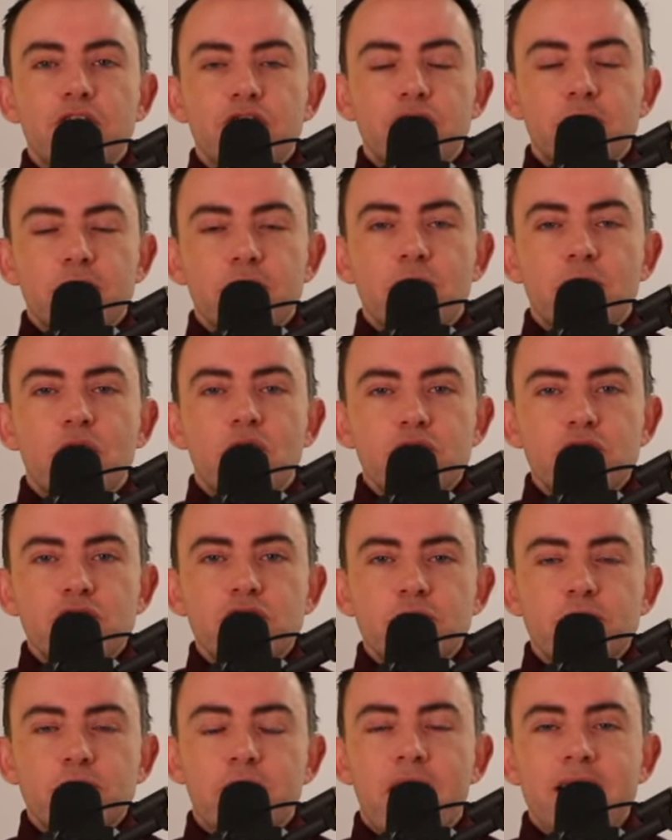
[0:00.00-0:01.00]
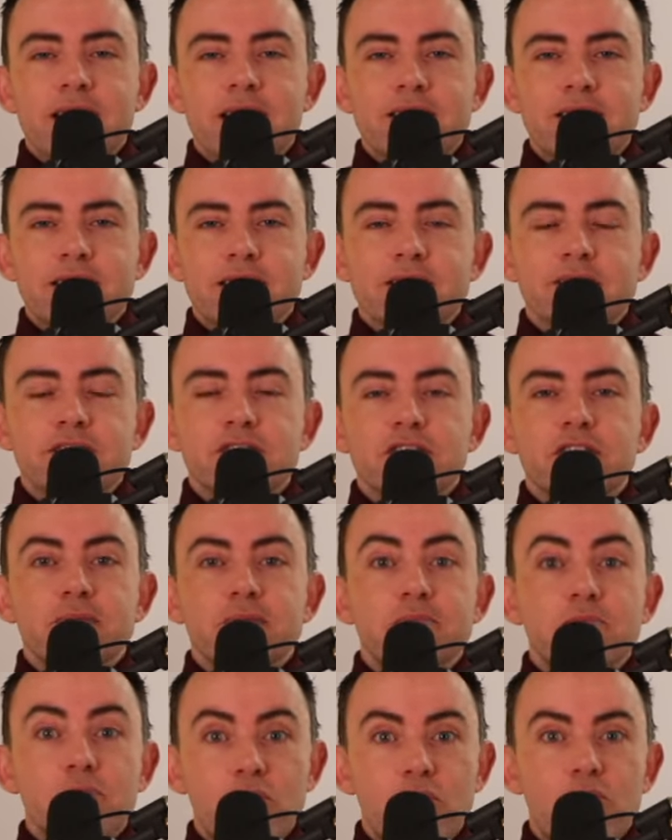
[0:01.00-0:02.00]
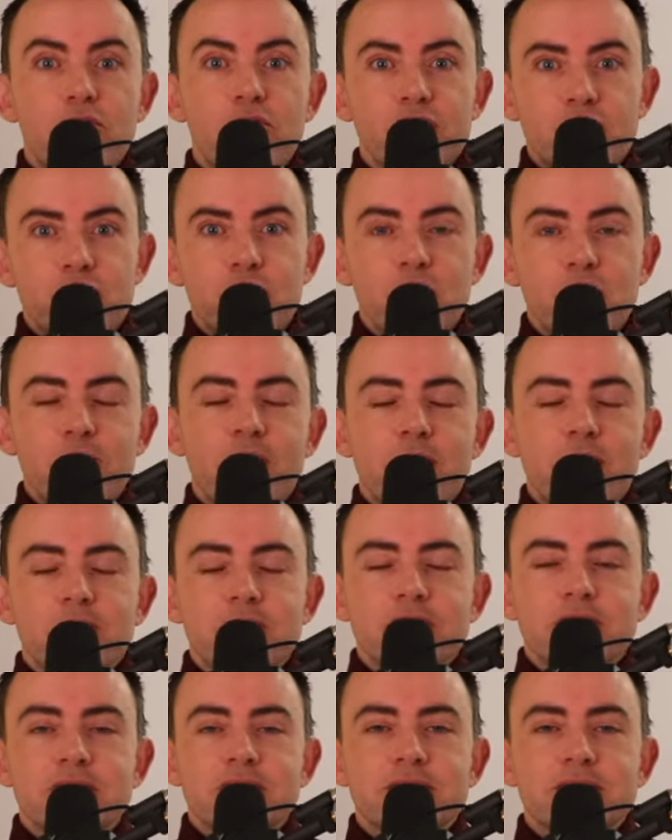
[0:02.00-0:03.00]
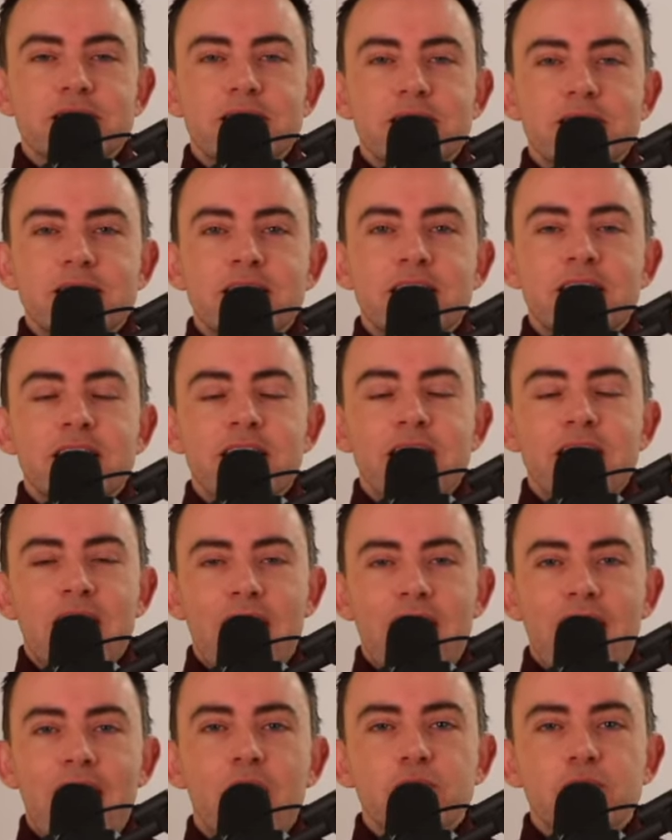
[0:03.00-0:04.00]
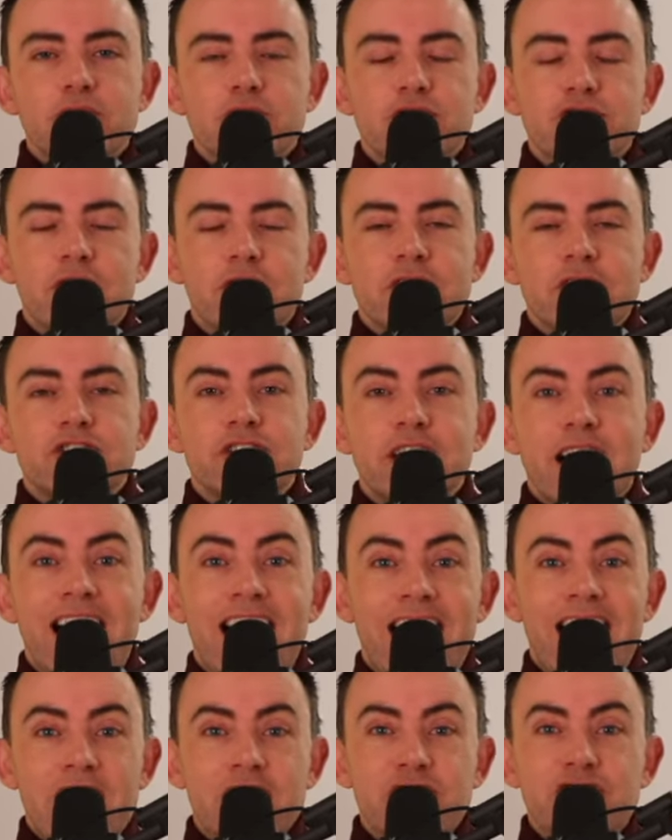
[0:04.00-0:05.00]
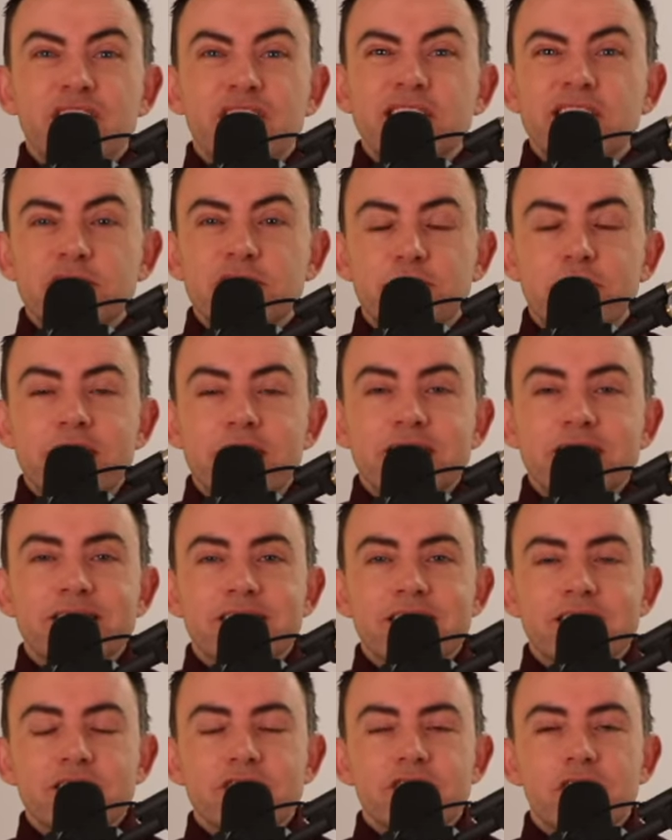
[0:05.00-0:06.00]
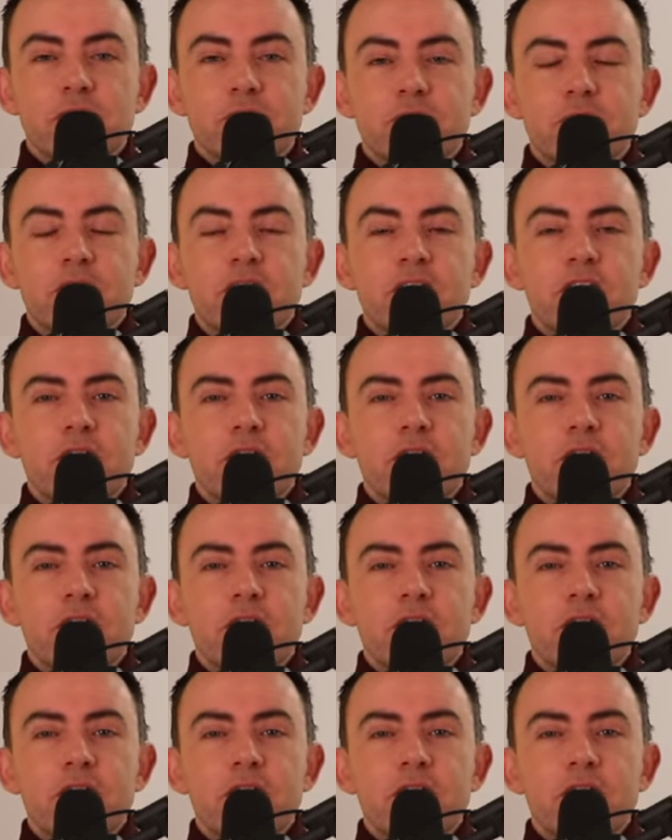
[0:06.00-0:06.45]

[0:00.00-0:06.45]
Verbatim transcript: the more you practice, the more you will be able to see how the strategy actually speeds things up.